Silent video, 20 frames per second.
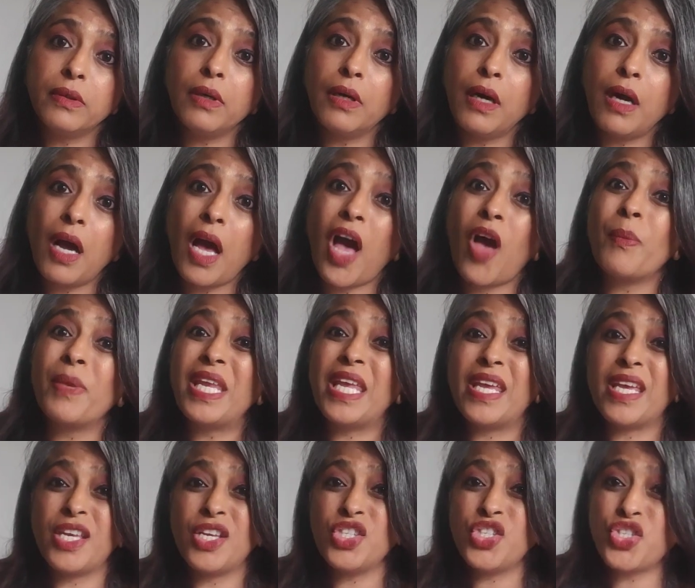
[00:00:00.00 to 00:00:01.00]
how
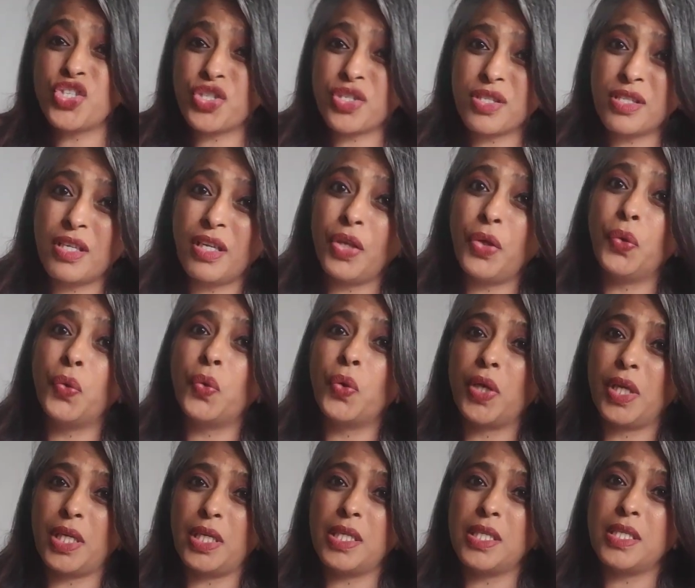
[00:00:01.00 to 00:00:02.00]
many inch the
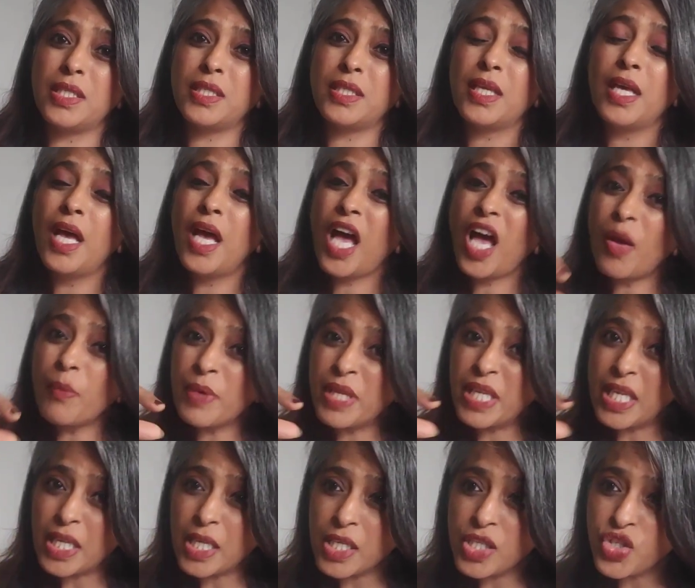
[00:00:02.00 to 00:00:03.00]
yoke is, how
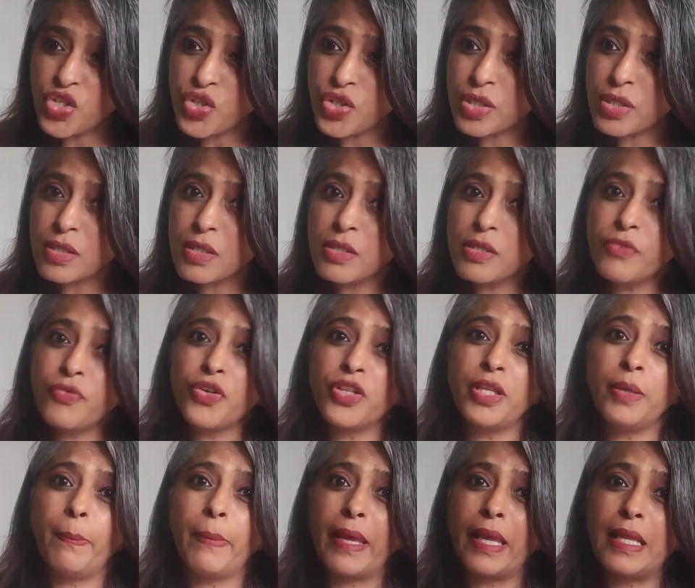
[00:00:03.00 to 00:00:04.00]
many inch for
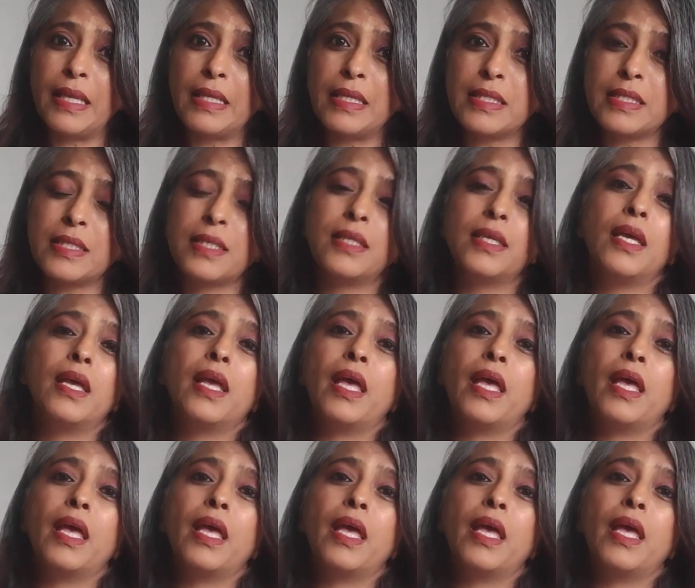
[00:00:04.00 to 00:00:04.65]
the belt,